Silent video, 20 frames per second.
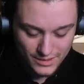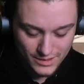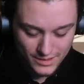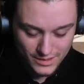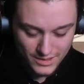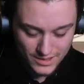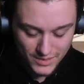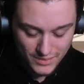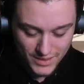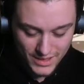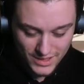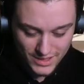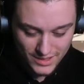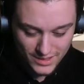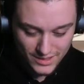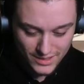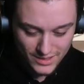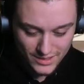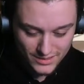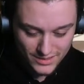
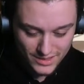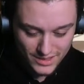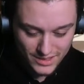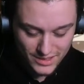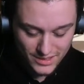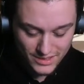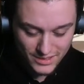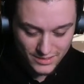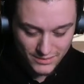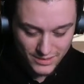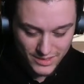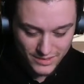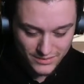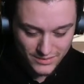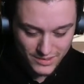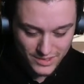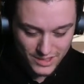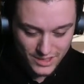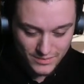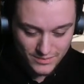Samas heals the rest
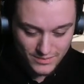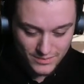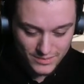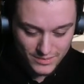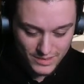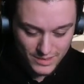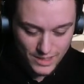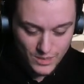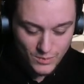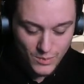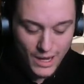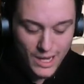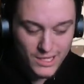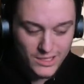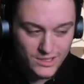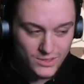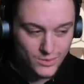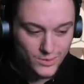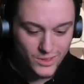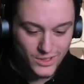of the team. That's why
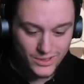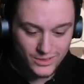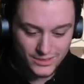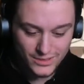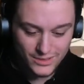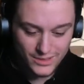he's so good.